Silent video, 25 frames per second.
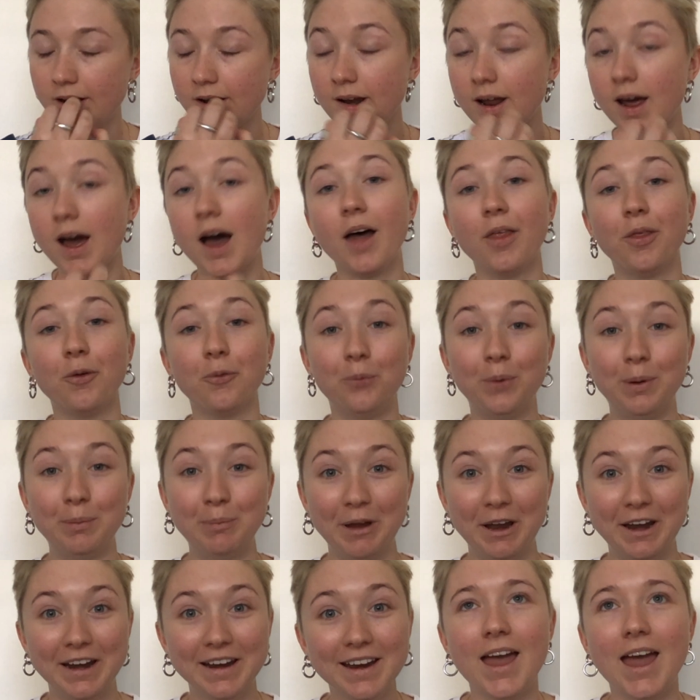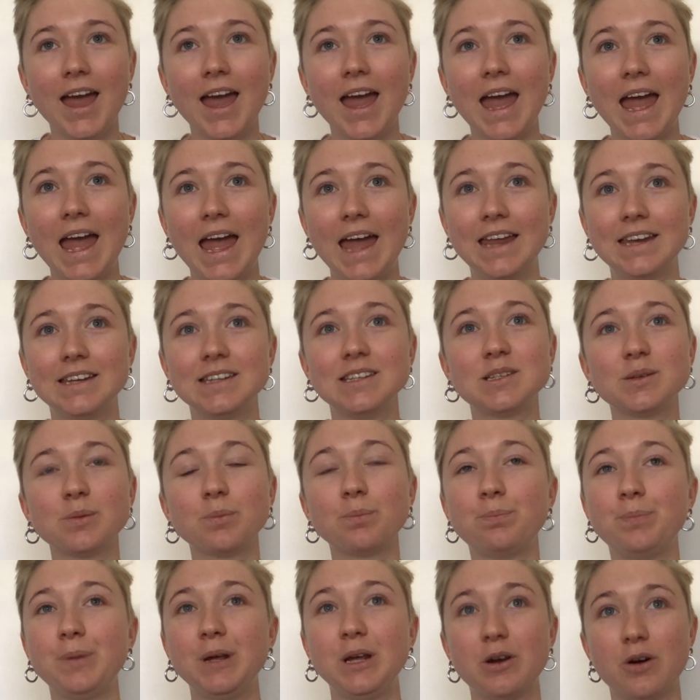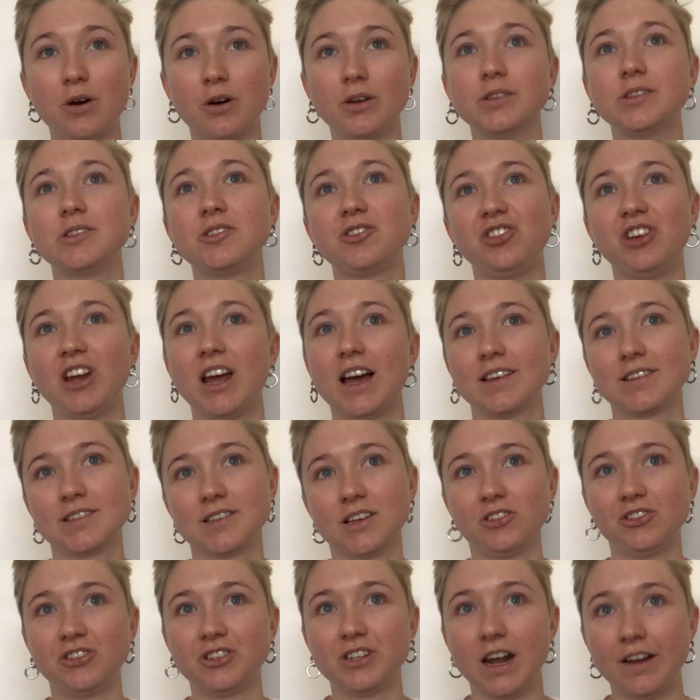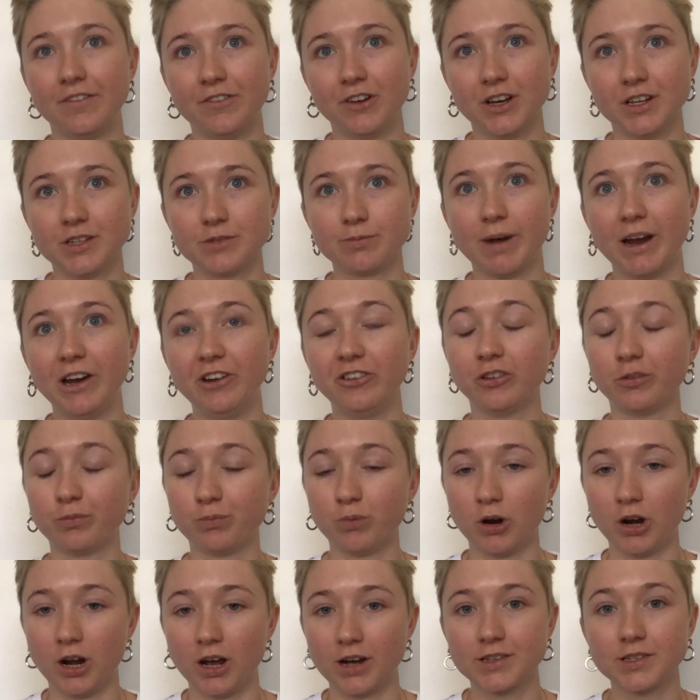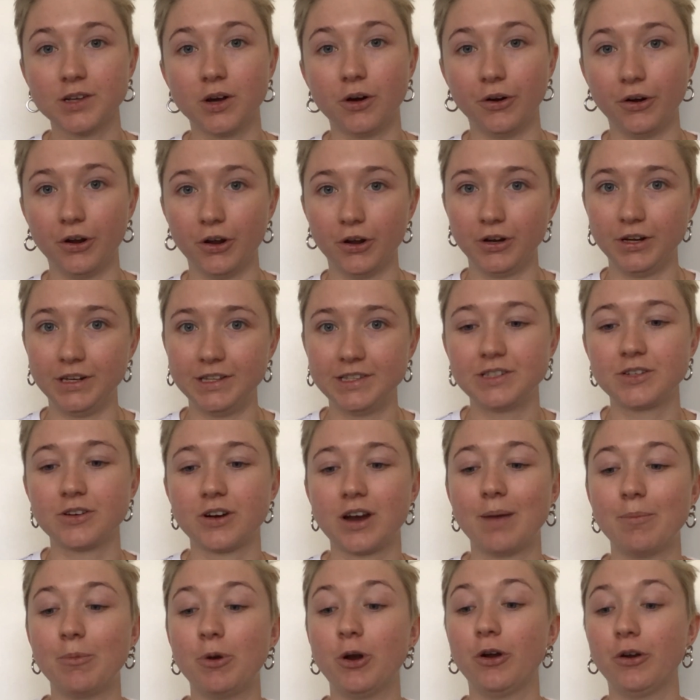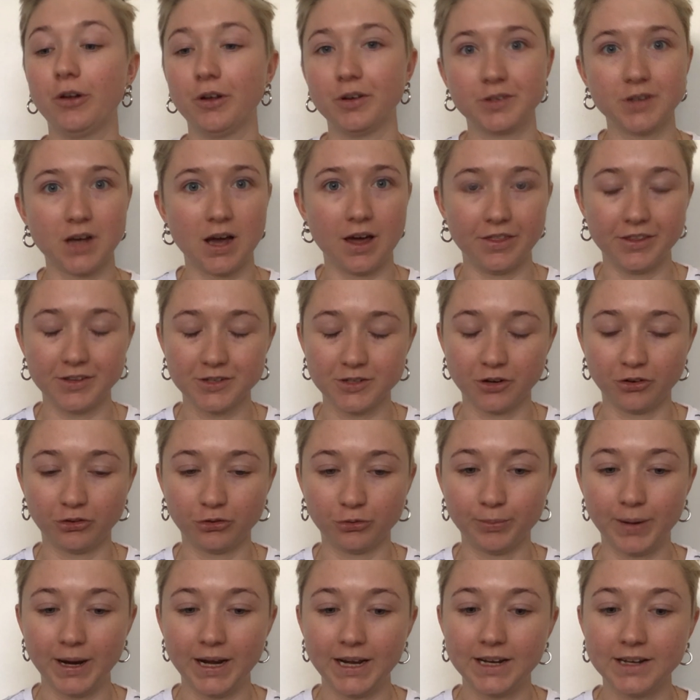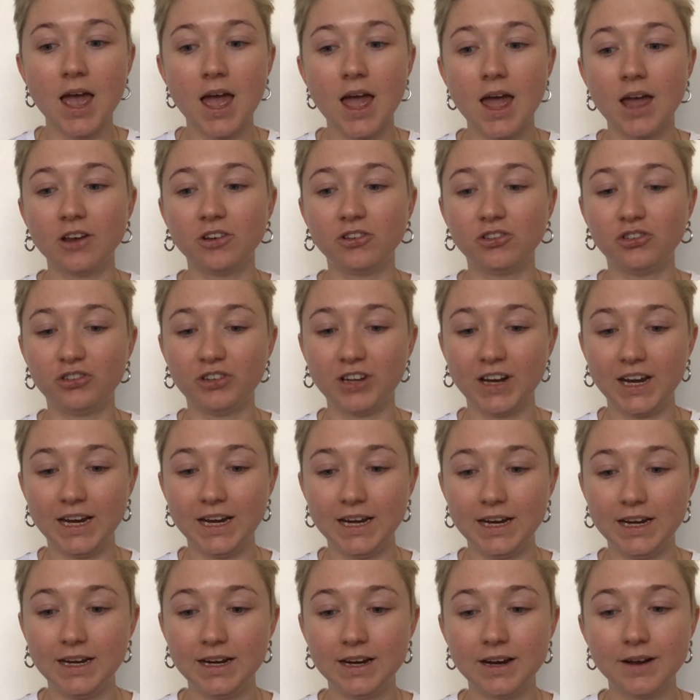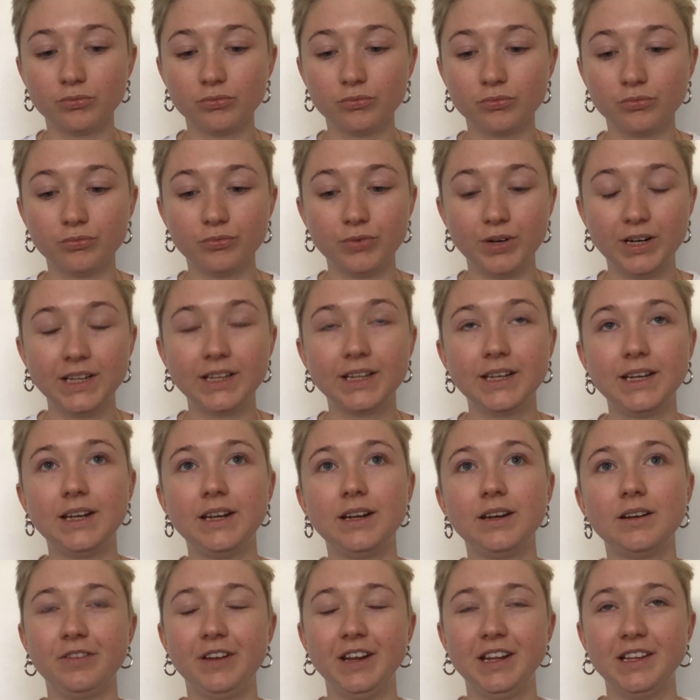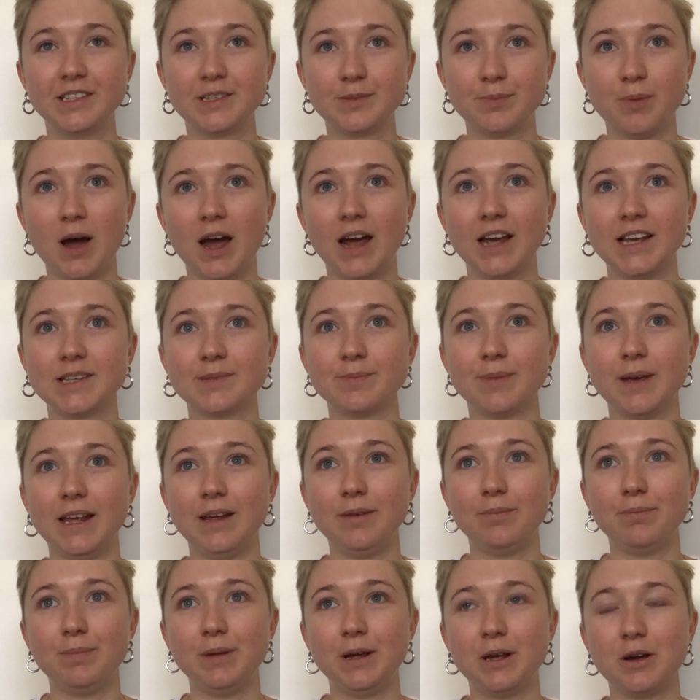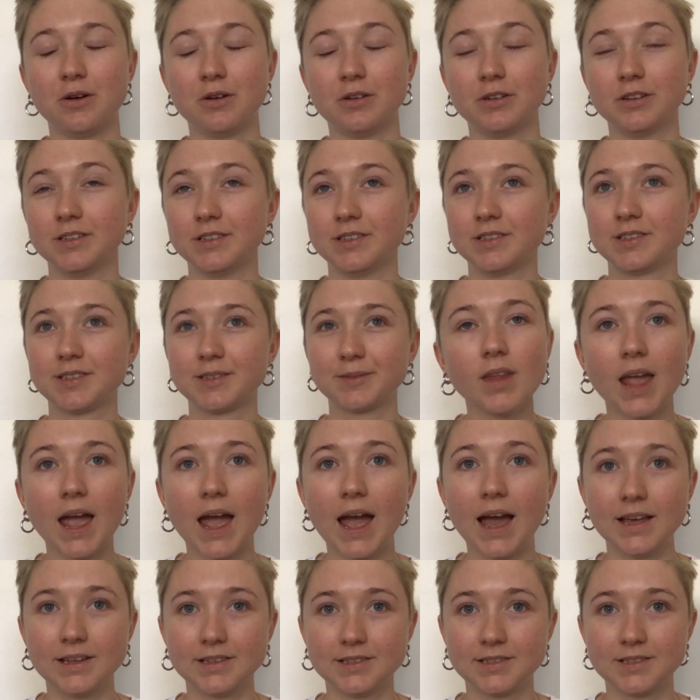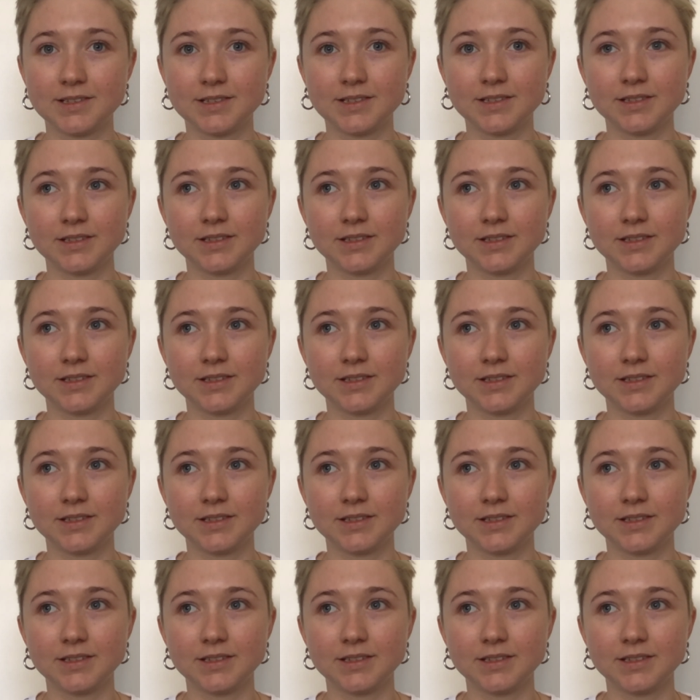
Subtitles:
other women, and because she has such a diverse range of products on her Instagram and on her other social medias. She really inspires me because as